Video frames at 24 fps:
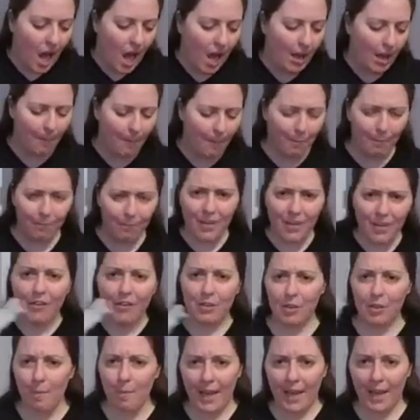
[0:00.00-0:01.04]
I
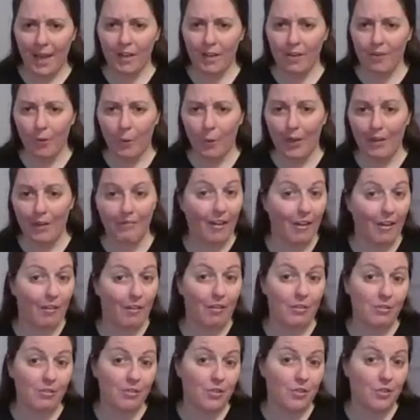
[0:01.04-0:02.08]
found a bag of white
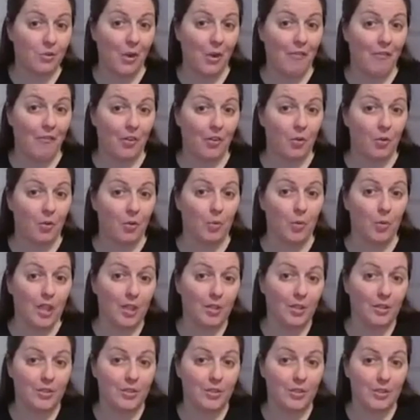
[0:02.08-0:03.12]
feathers, so I figured we could
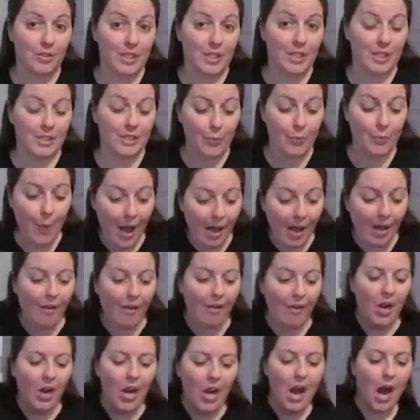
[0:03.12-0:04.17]
use those as
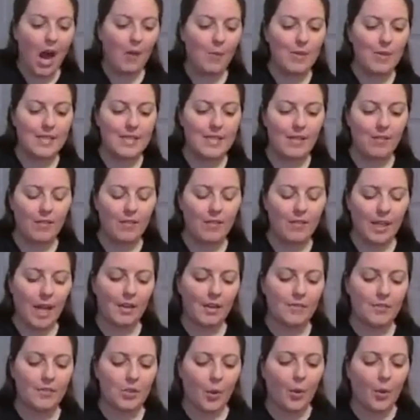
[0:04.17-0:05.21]
well. I was even
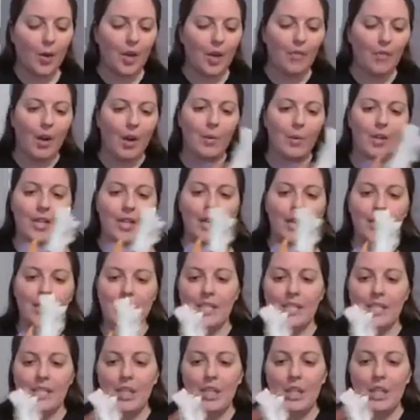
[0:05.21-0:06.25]
kind of toying around with the
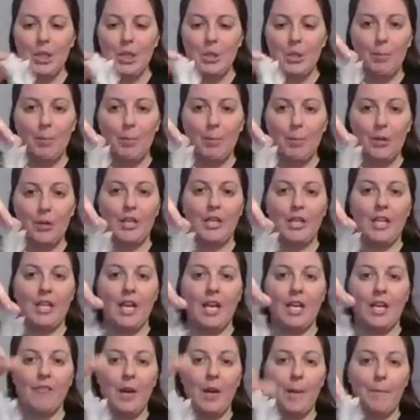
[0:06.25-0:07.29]
idea that you could put it kind
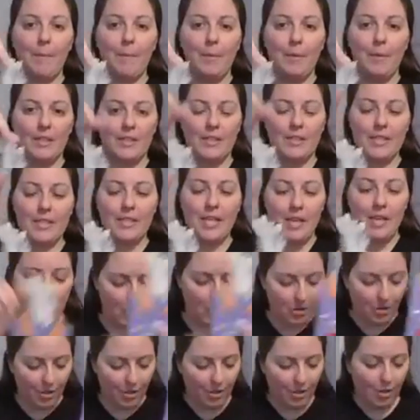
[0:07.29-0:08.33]
of up in the
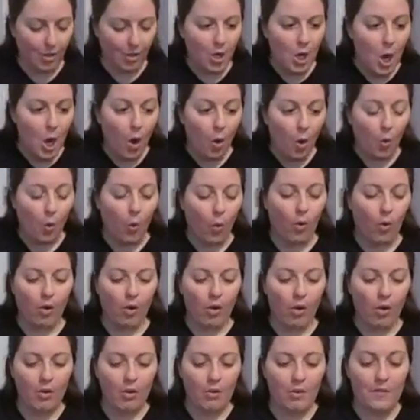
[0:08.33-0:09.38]
center,
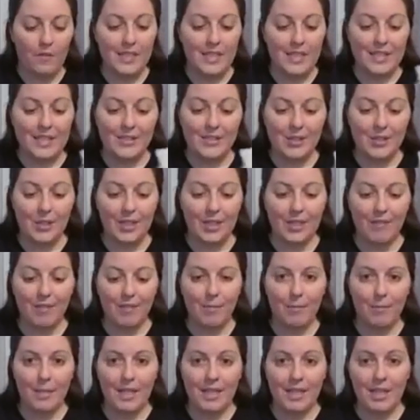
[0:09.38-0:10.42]
or these could
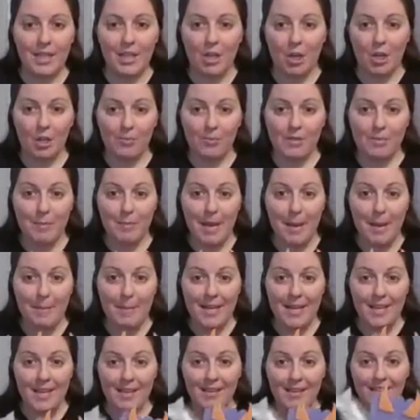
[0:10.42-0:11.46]
even be the arms
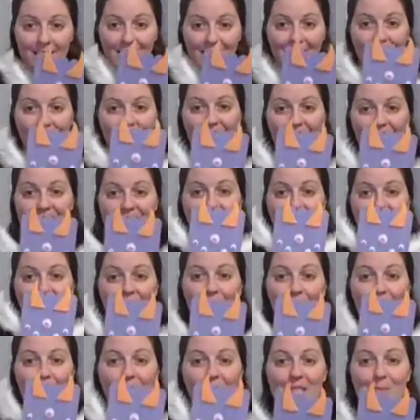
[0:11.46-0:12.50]
maybe. Kind of looks funny
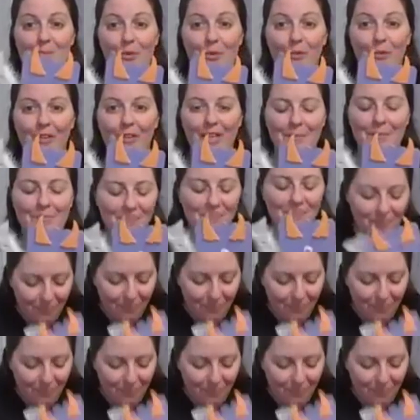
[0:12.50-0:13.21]
when it's moving.